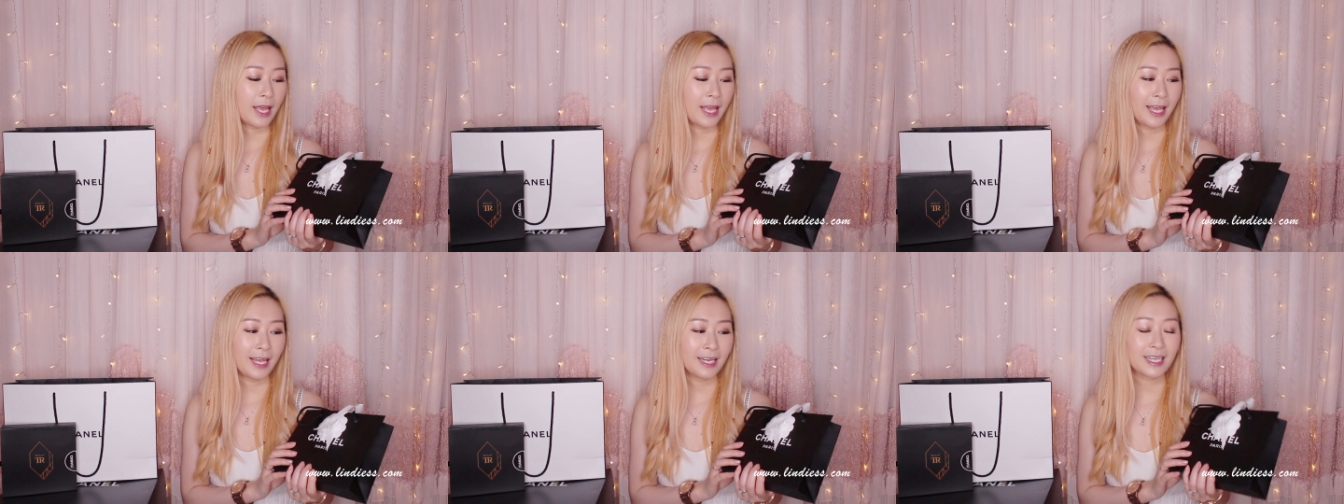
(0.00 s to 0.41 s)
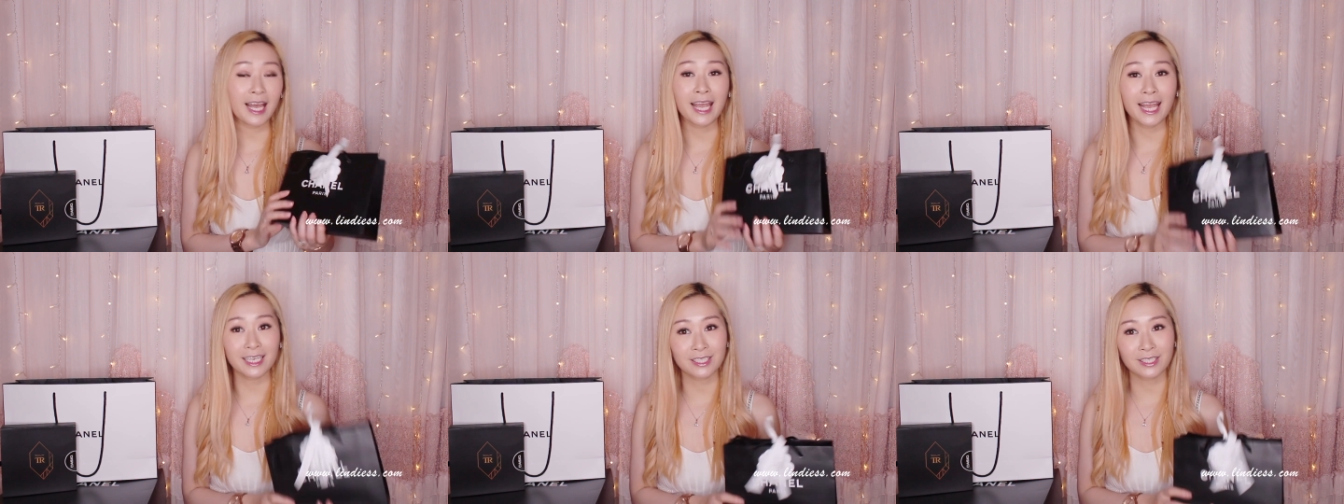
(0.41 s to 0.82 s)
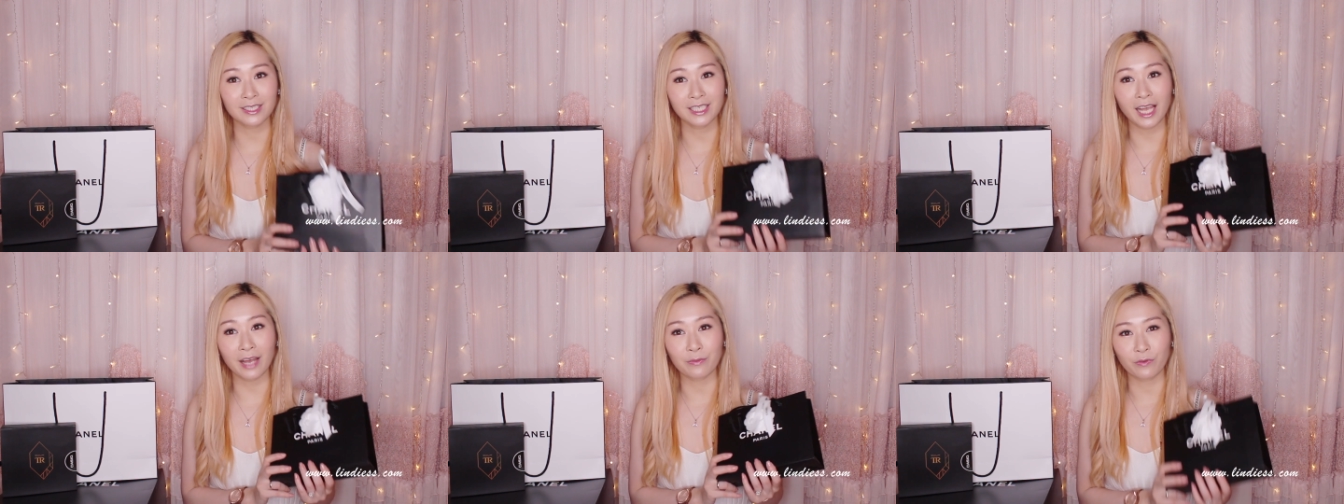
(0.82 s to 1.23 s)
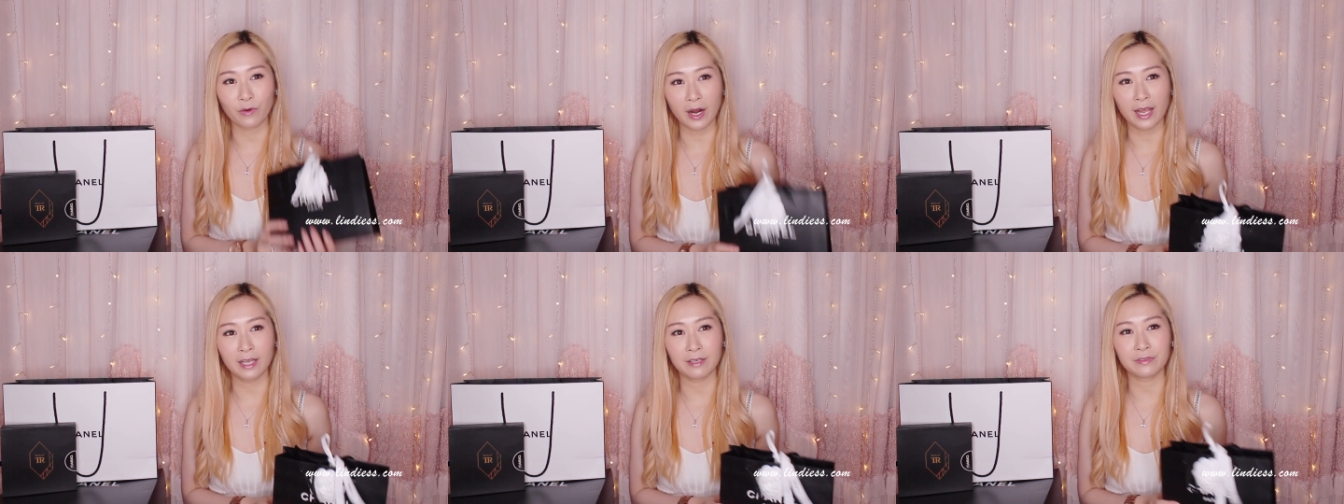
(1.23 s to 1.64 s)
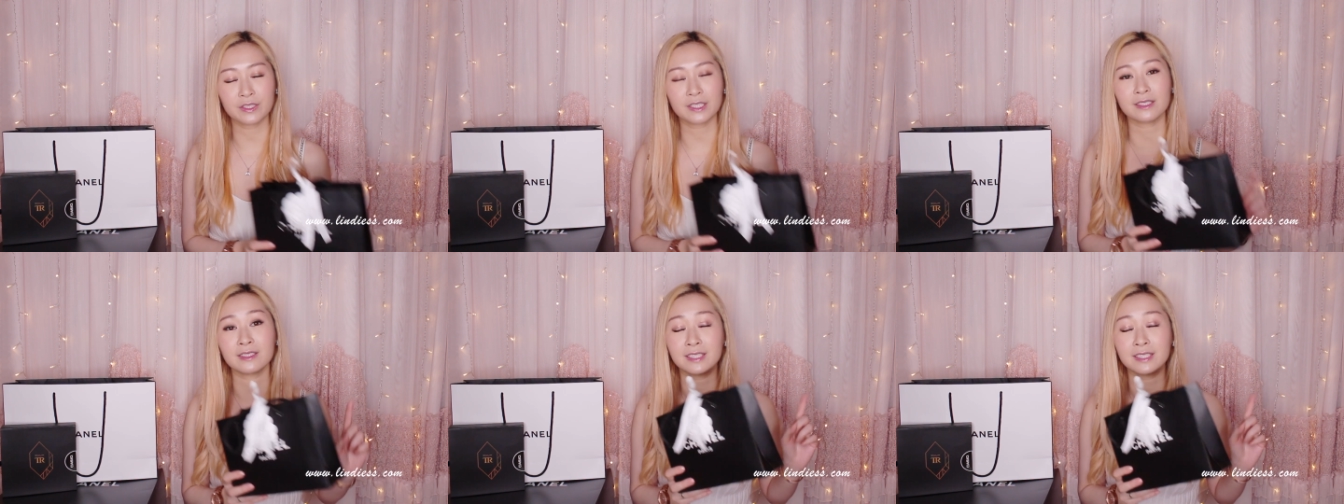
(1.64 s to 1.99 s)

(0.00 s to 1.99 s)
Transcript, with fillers: and I actually arrived